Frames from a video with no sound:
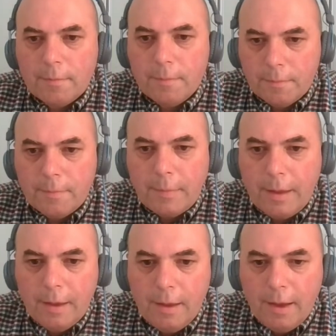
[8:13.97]
Mm-hmm.
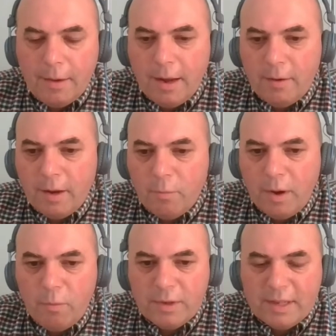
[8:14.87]

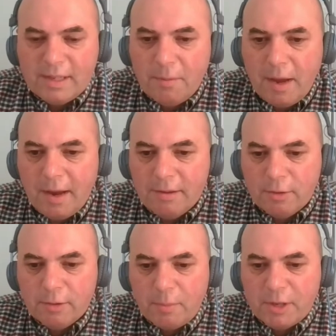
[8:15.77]
And was this
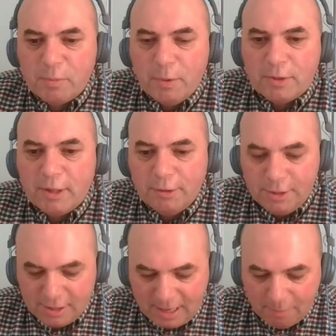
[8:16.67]
so it was a bespoke
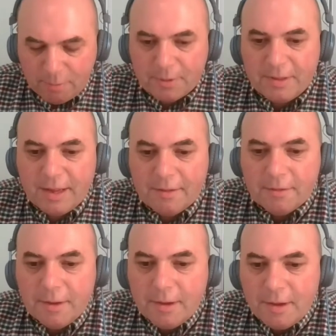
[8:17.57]
solution you came up with
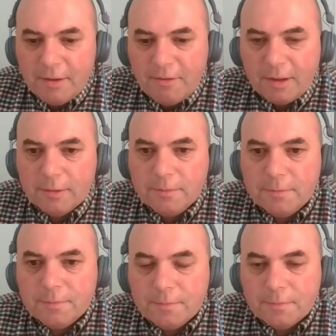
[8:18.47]
then, Phil?